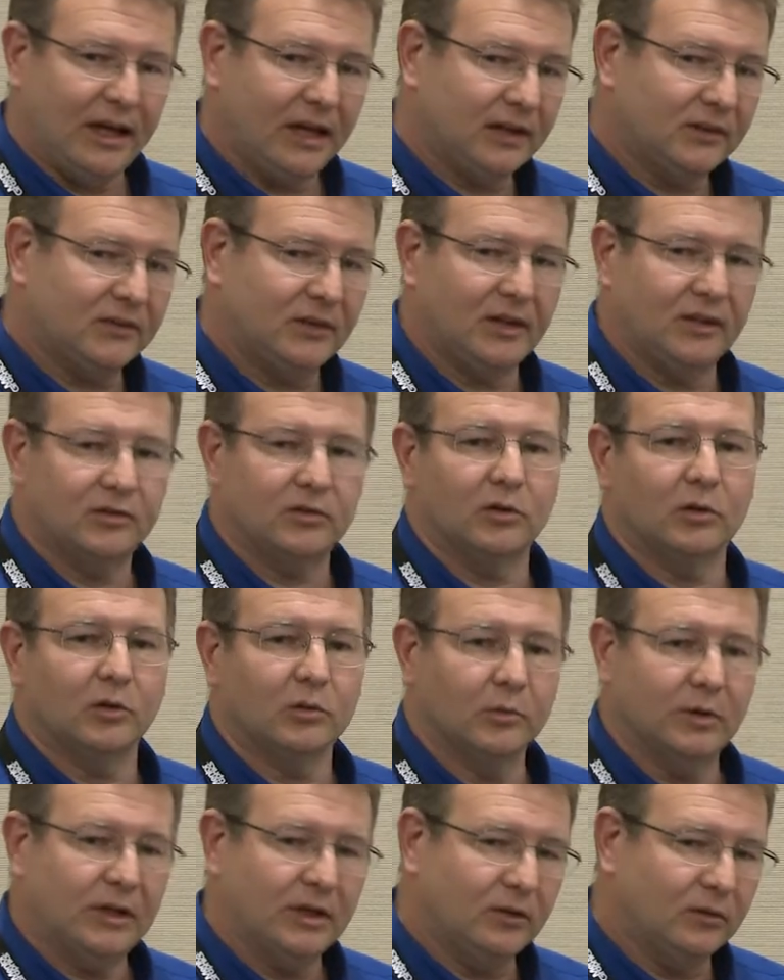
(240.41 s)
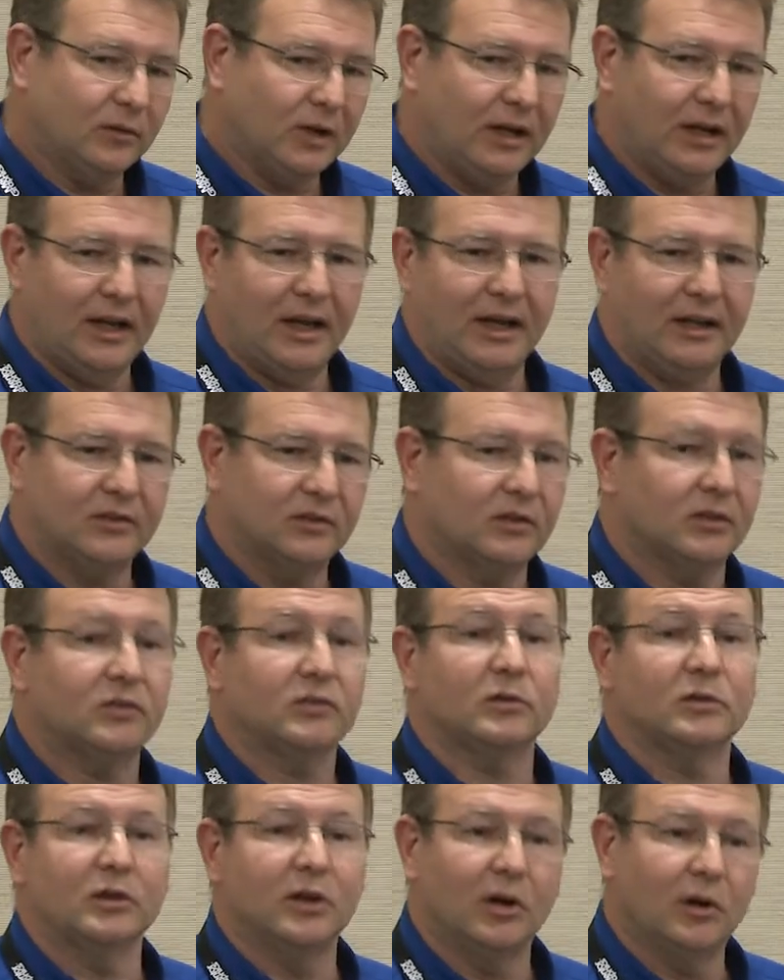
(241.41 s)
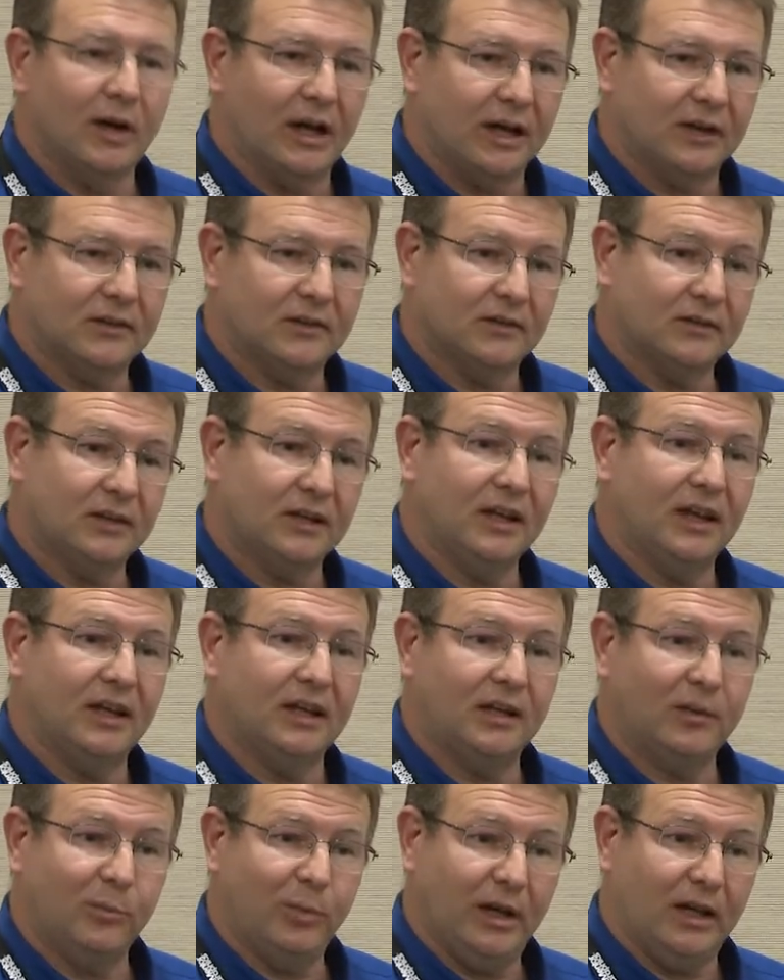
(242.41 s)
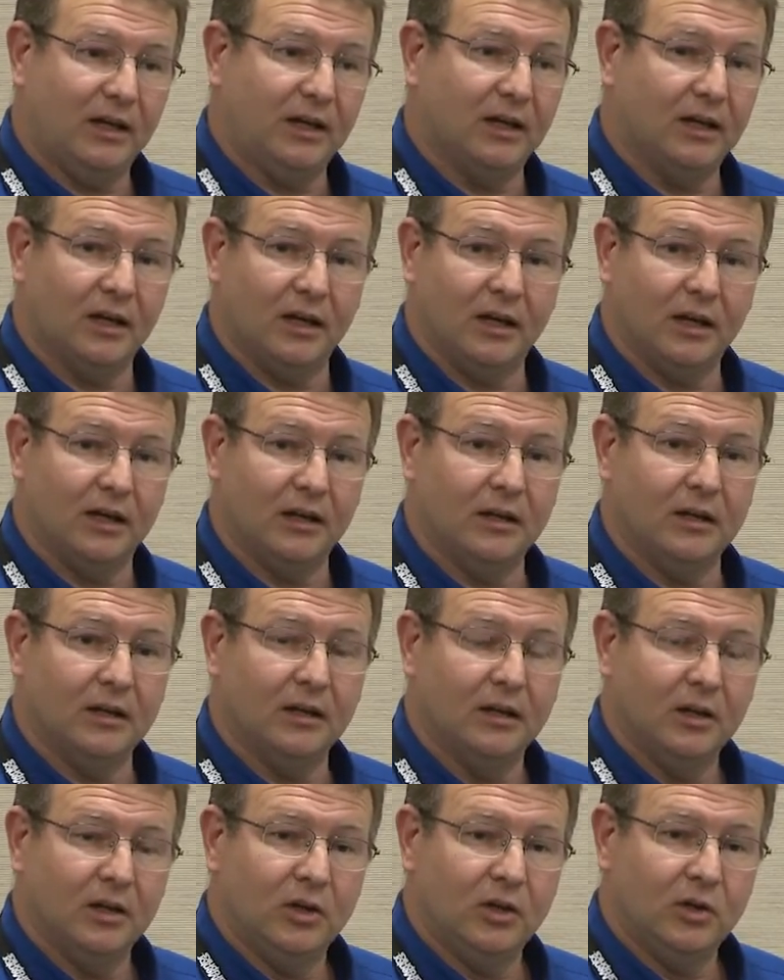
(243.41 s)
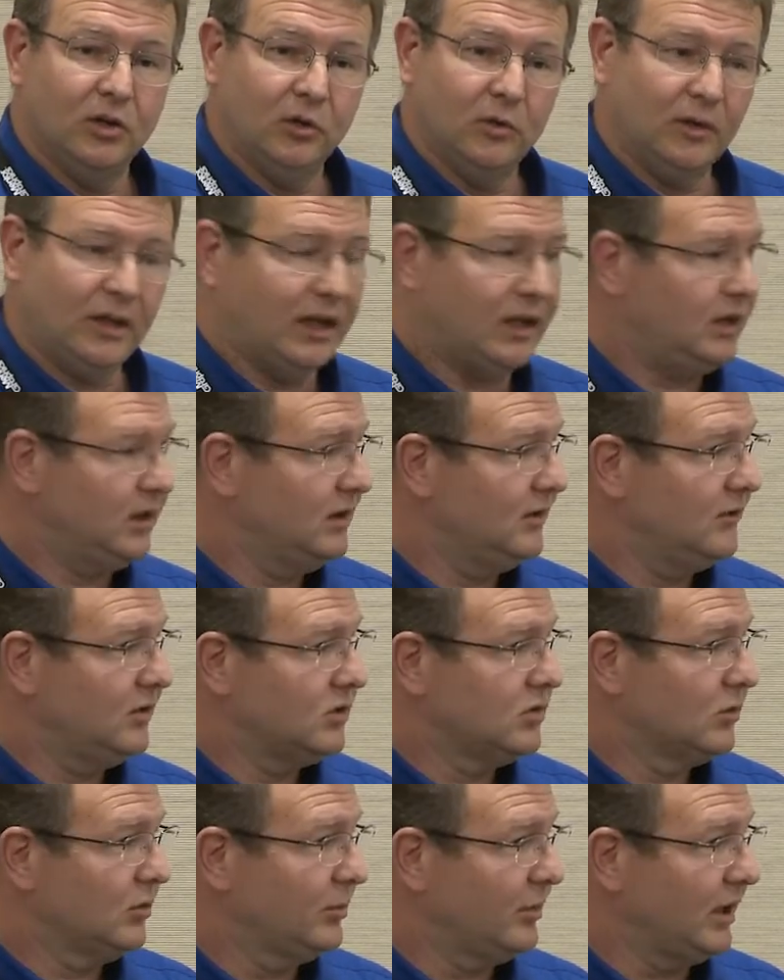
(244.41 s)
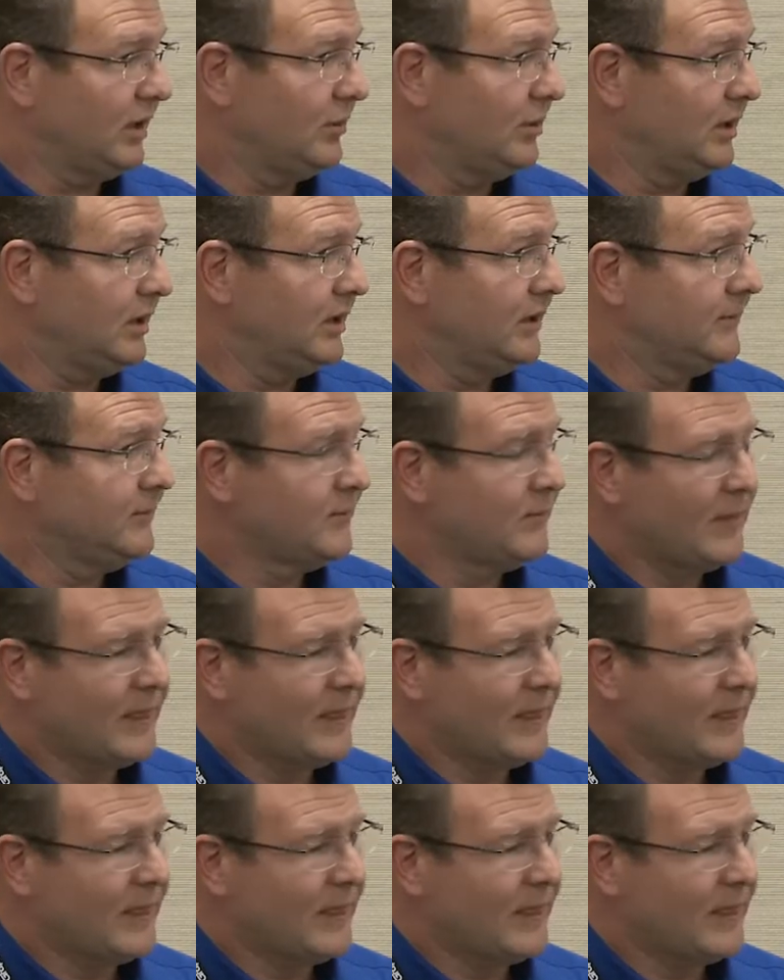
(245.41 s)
access or read and write access or no access, again, depending on who that individual might be.